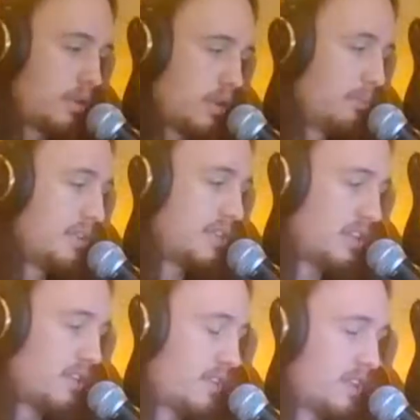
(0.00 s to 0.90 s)
numbers
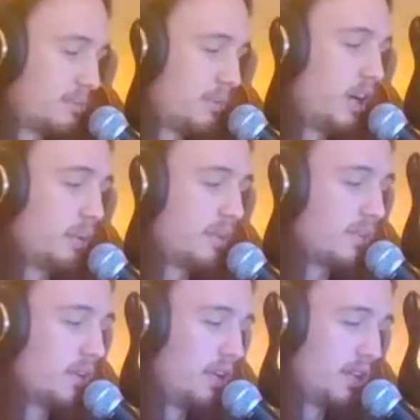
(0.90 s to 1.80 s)
in our first bar.
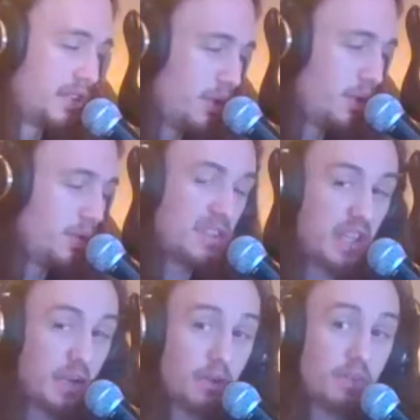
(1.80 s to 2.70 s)
We've got 2
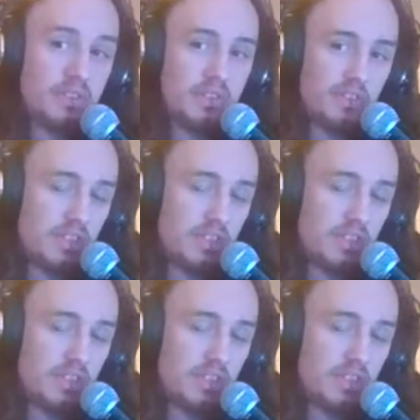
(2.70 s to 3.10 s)
zeros.